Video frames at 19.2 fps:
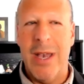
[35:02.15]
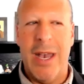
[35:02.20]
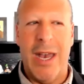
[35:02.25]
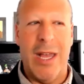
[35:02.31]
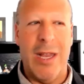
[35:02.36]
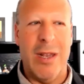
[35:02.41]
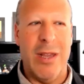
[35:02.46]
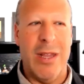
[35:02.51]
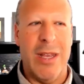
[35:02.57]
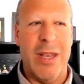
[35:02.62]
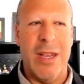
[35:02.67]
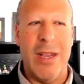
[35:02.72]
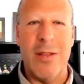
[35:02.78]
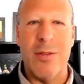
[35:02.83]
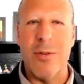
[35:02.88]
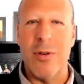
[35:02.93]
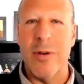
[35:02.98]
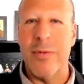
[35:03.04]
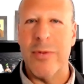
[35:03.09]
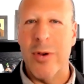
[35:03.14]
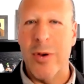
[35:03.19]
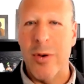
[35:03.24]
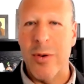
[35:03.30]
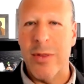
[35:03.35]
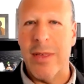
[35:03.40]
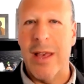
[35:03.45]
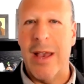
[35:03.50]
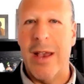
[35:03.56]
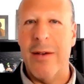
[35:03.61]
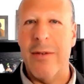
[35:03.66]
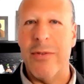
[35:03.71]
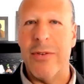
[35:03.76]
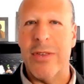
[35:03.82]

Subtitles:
And either of those have